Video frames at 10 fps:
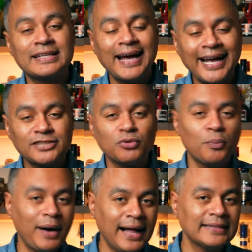
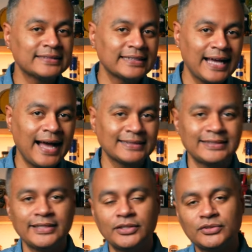cosmopolitan
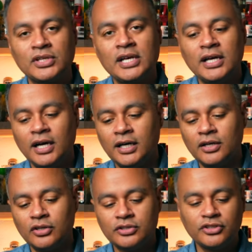cocktails,
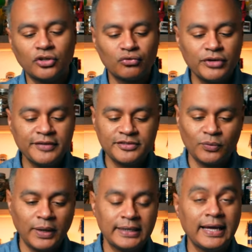you know, riffs
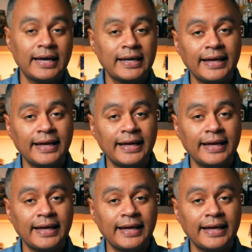and whatnot.